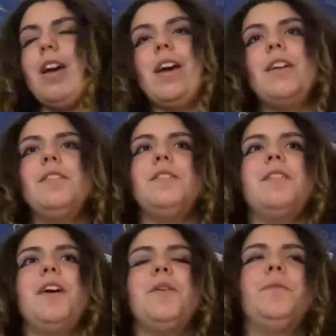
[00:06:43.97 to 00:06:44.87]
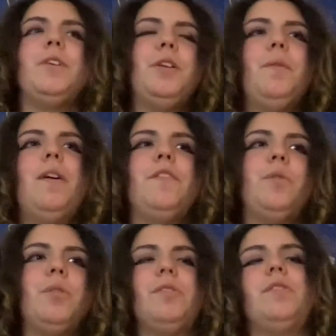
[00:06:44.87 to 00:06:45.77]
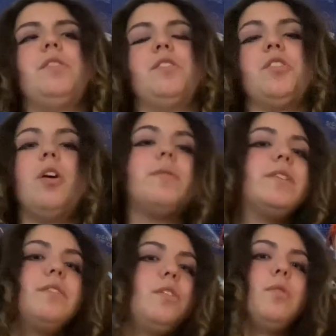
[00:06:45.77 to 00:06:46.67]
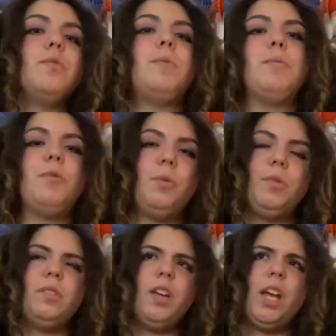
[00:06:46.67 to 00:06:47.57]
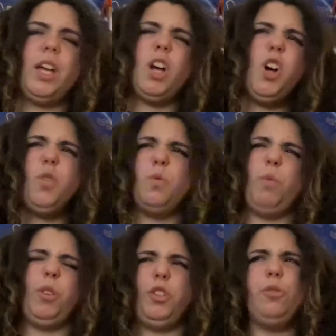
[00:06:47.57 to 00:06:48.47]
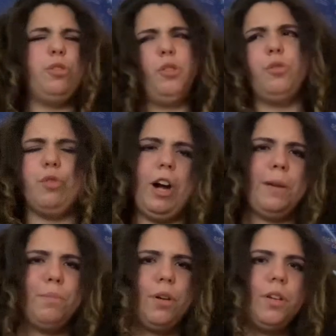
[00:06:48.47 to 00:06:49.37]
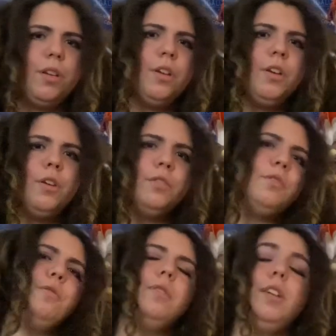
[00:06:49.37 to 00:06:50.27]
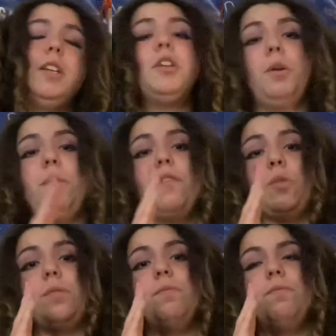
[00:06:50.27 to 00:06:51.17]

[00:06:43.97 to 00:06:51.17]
And now, of course, there's always those people who will say, oh, well, you shouldn't try, but of course,